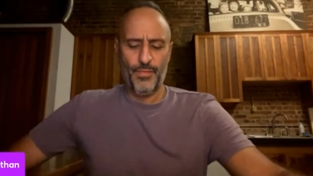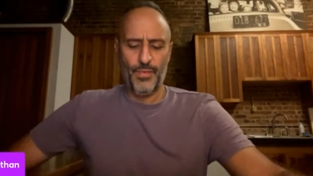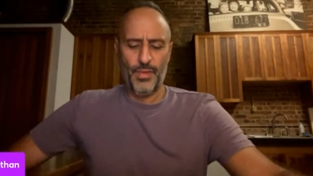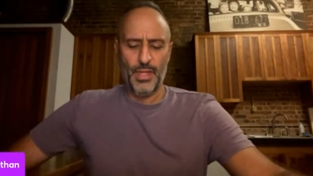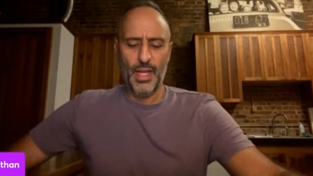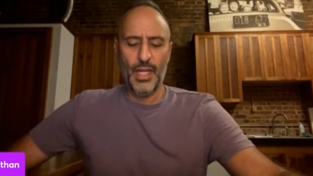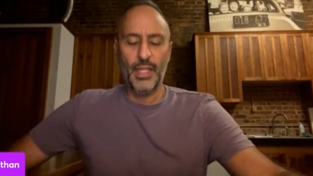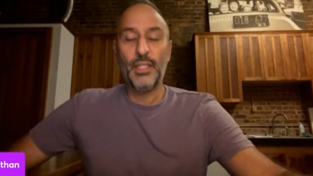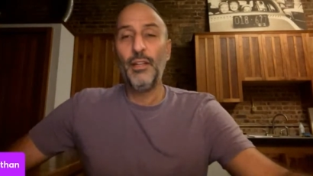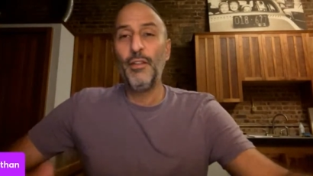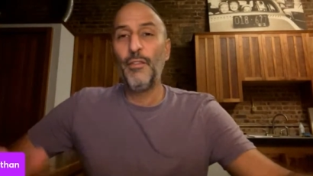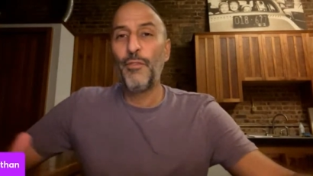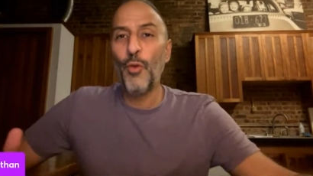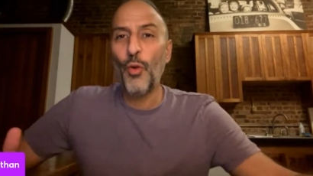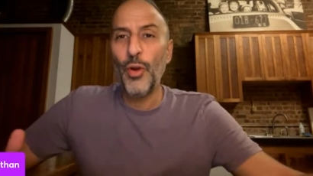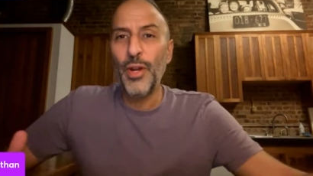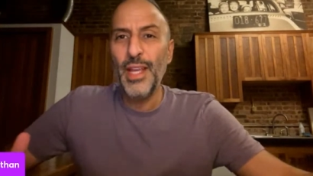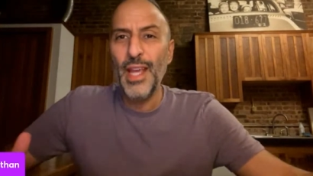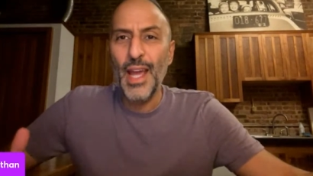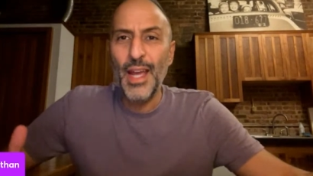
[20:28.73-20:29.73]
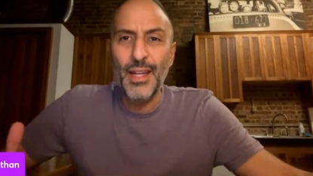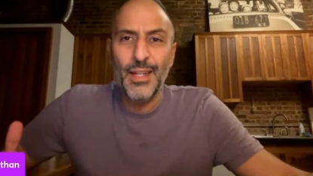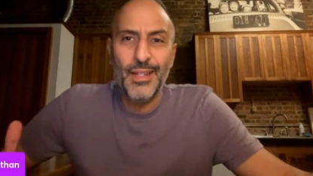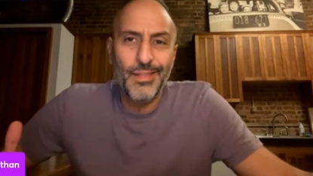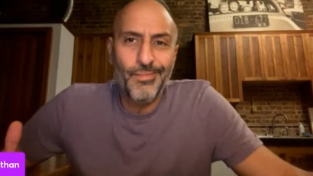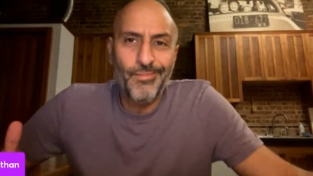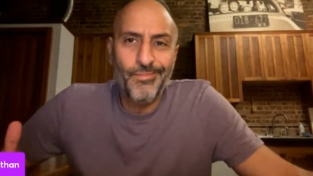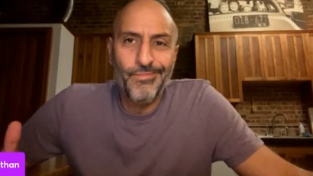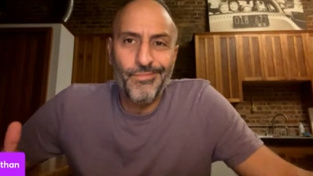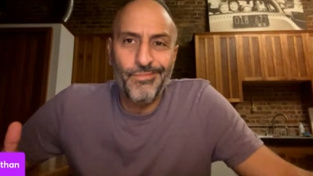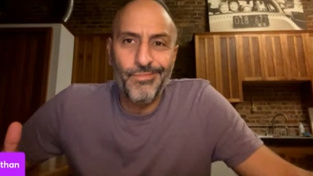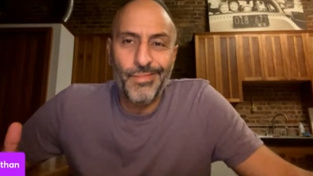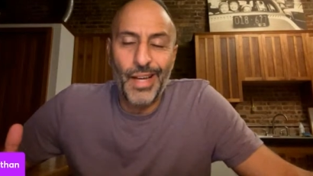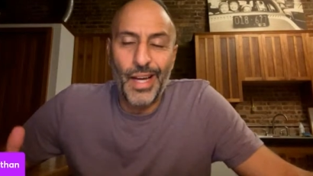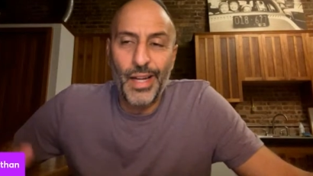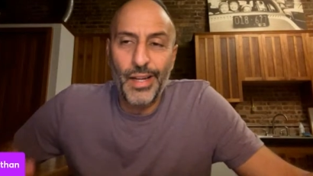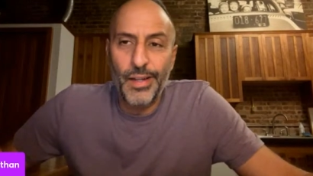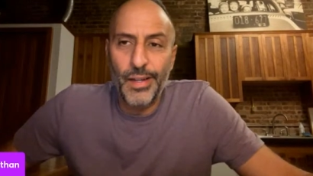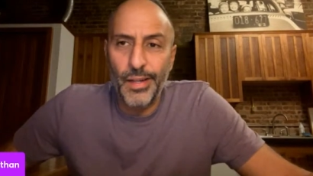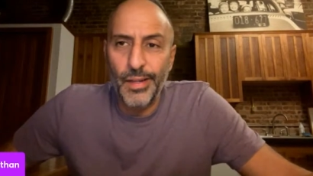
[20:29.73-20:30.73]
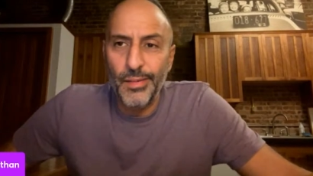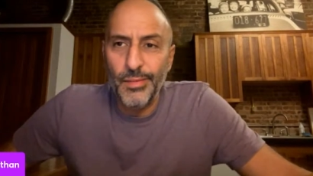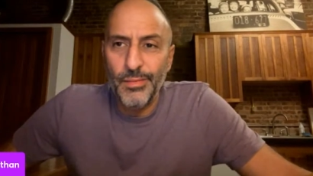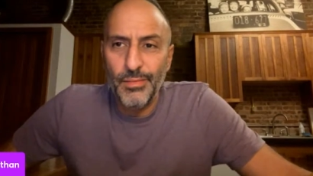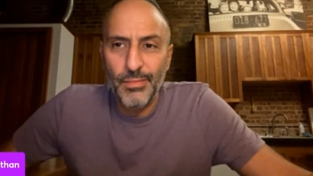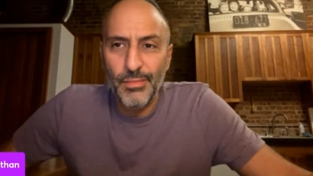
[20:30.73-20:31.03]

1948? I don't know.